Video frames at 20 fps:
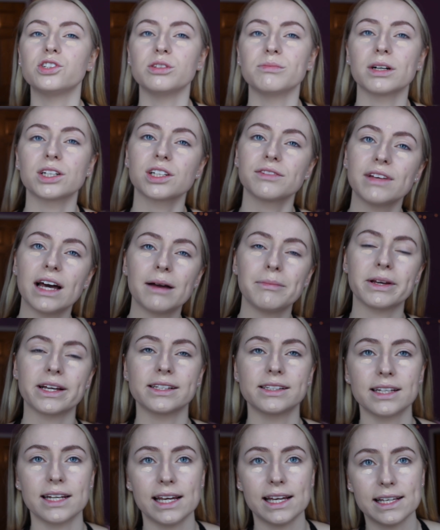too much of that
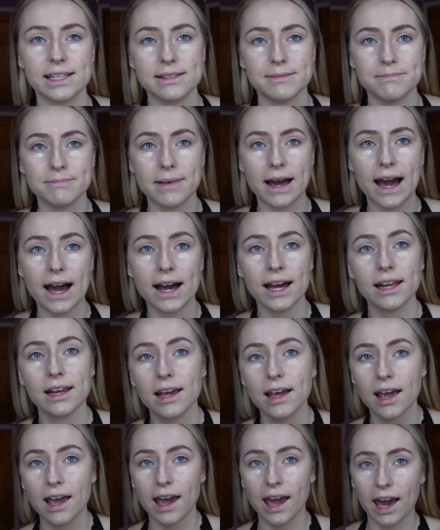because it is matte.
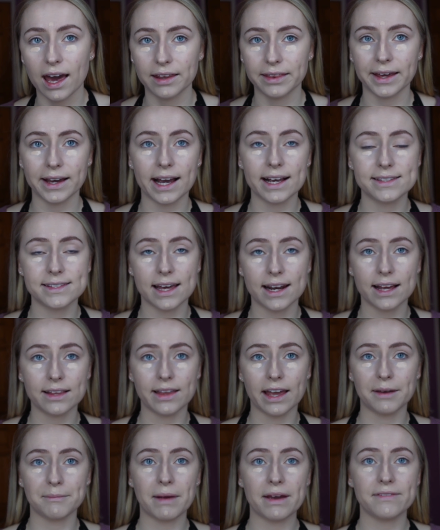And like I said, I
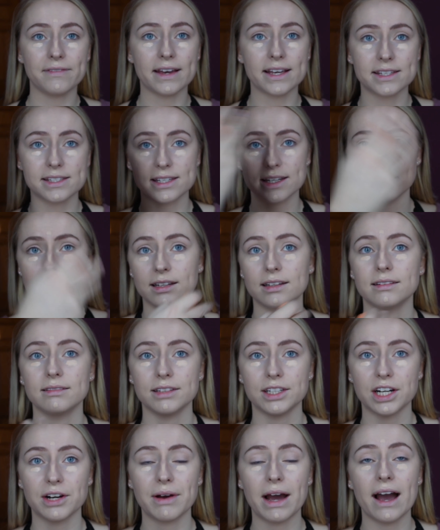like my face to,
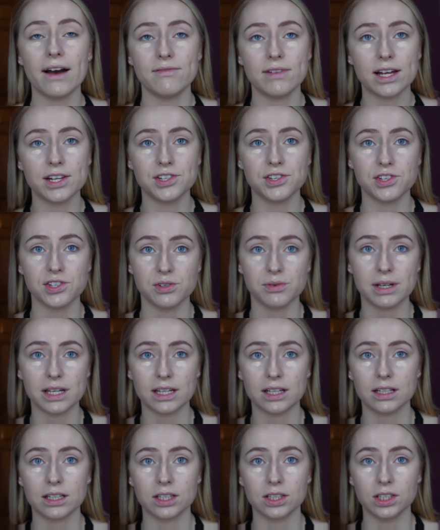you know, have that
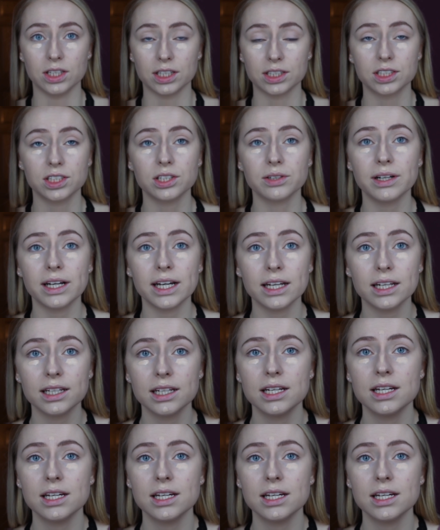dewy look to it.